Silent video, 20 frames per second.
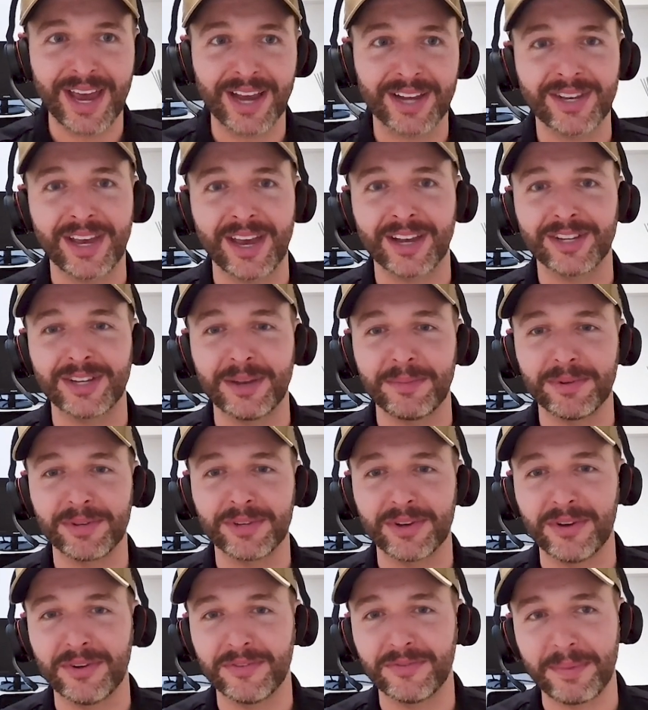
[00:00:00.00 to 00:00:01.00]
tax hacks
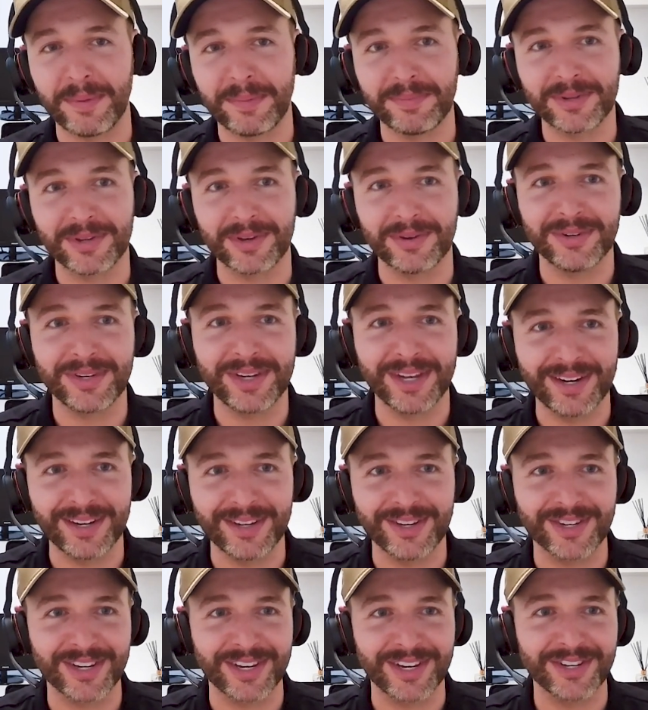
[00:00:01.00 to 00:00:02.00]
episode from episode 10
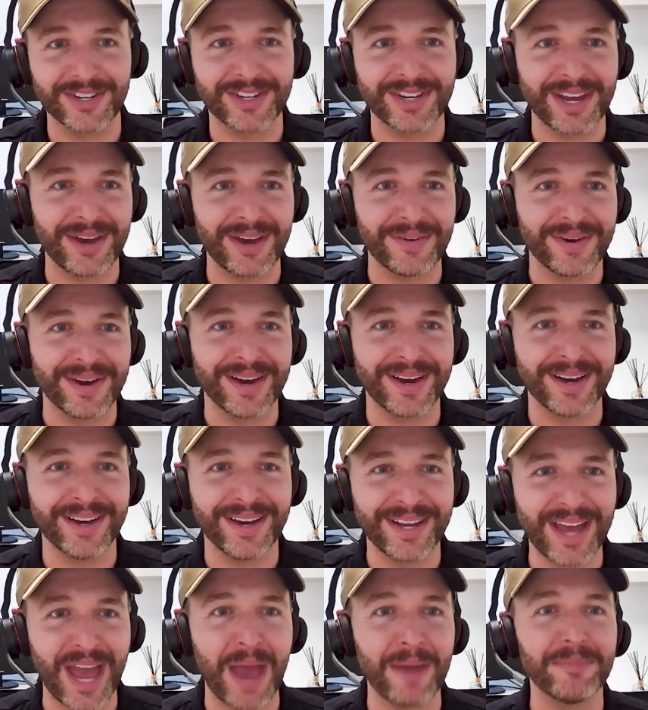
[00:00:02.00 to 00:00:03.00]
and see just how
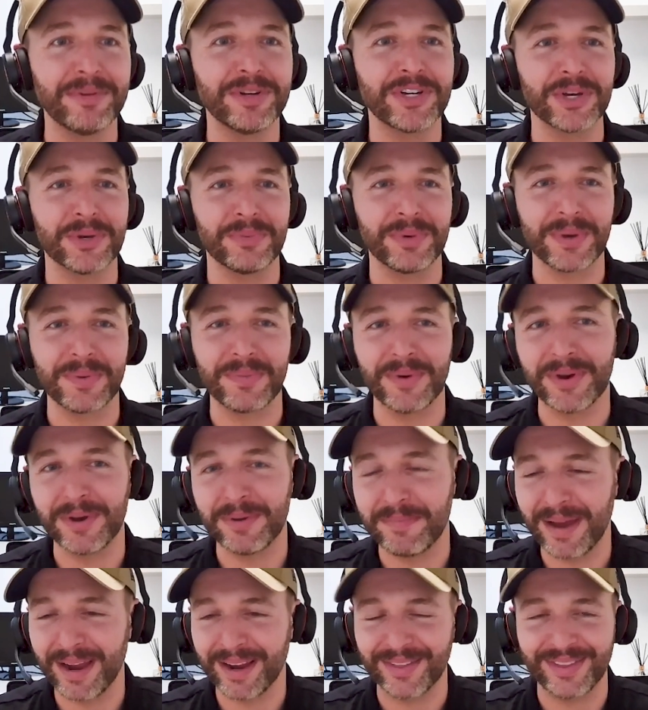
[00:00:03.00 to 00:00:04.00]
amateur we were
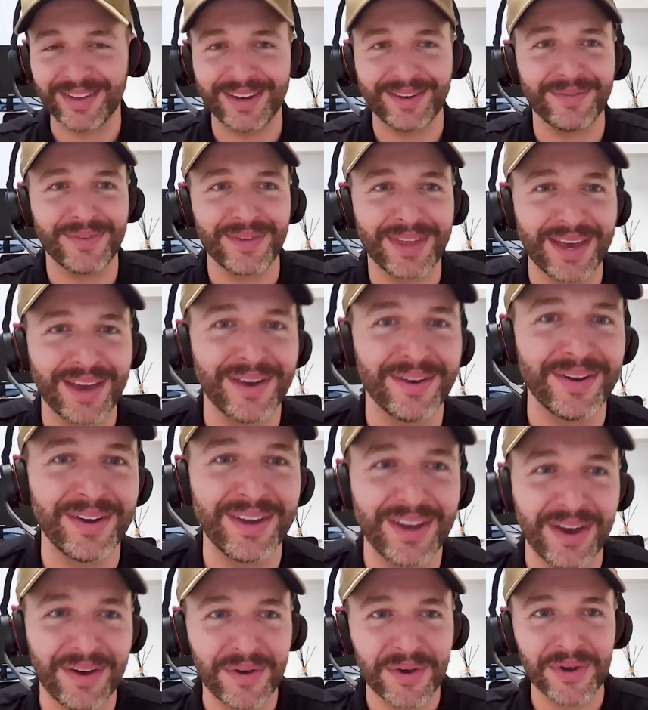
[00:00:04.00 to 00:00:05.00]
back then with our
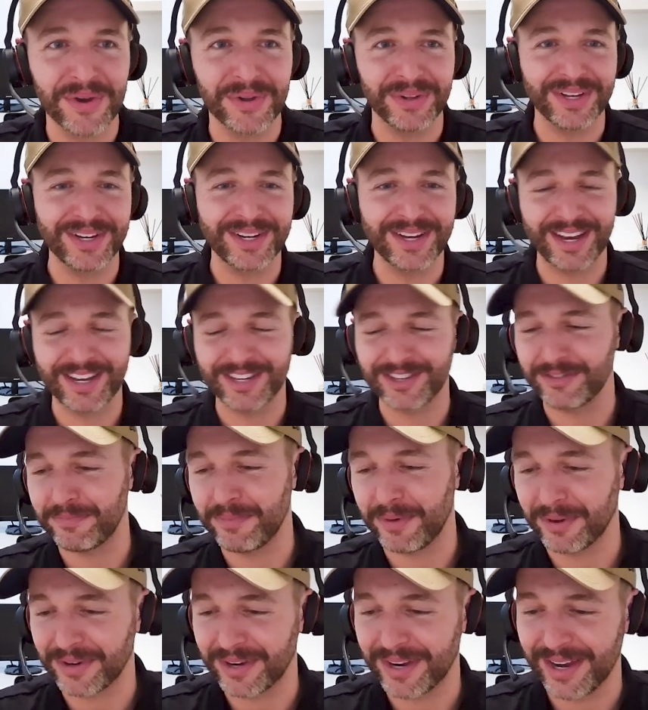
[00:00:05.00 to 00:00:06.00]
early days of
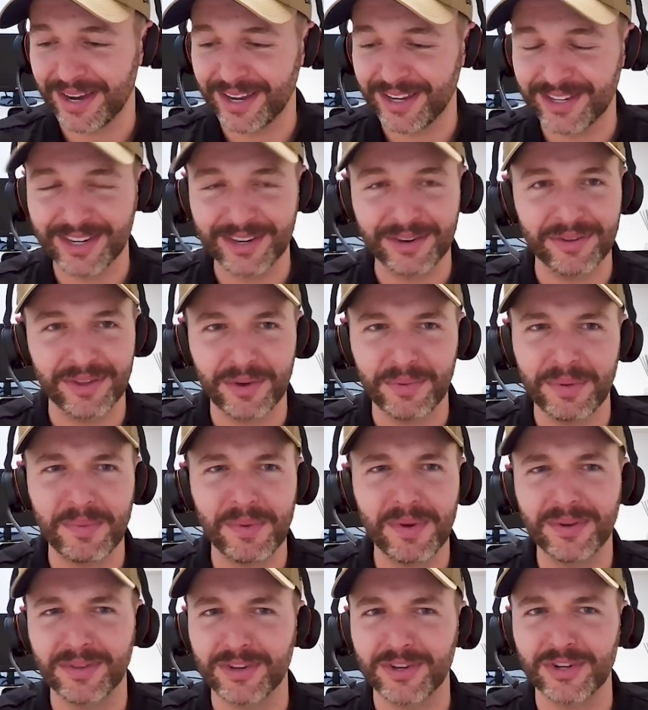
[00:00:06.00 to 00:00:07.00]
podcasting. Although we
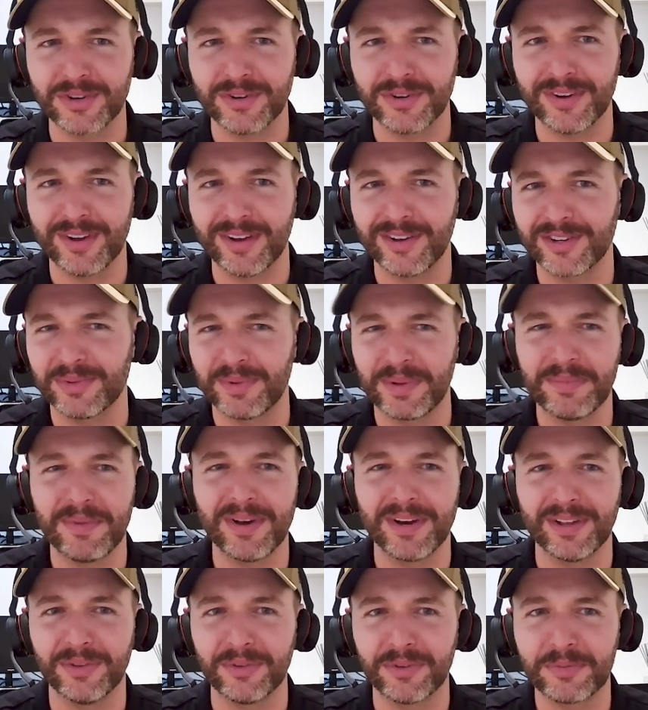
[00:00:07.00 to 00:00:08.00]
were in the studio, so we
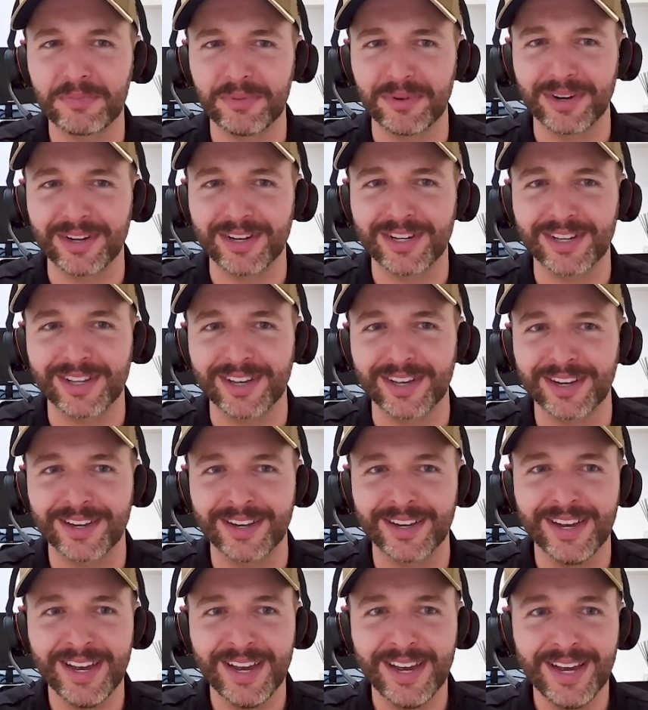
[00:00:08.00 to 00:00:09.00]
might have looked pretty
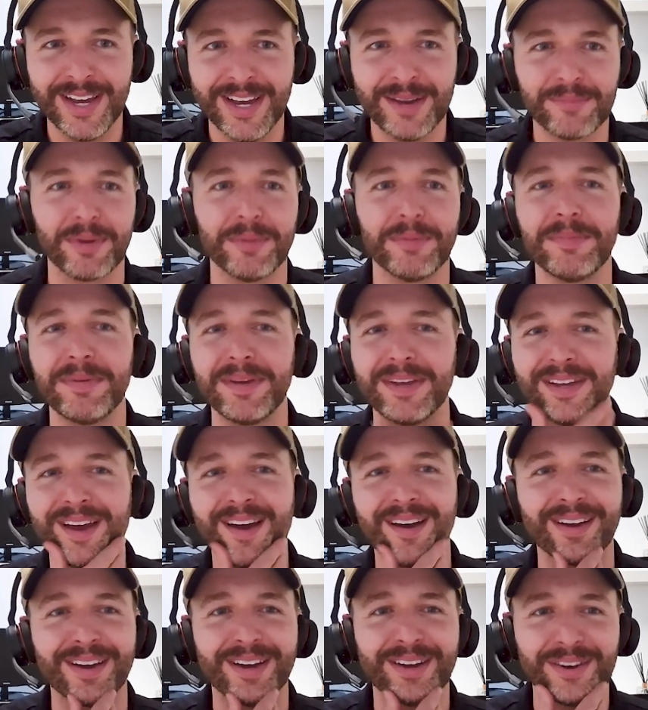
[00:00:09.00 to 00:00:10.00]
slick, probably a bit
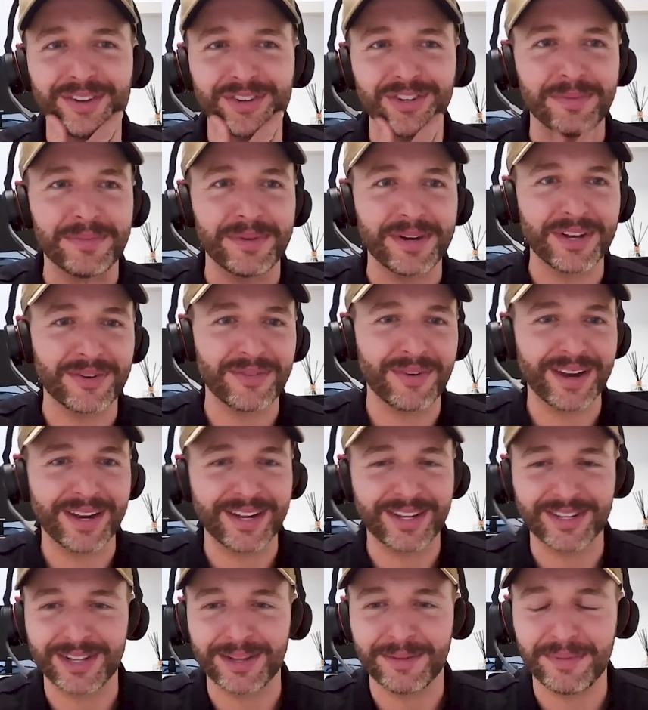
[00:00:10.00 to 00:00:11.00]
younger, not so many
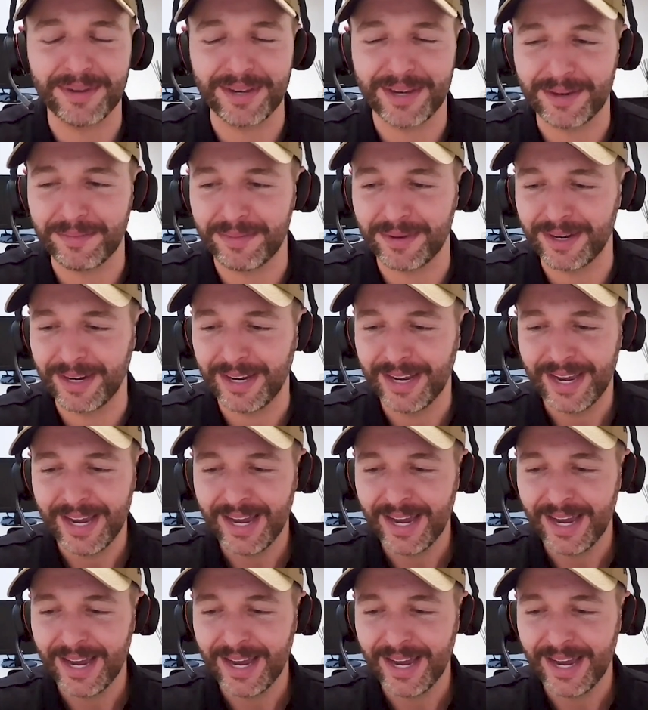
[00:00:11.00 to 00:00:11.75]
greys in the beard. But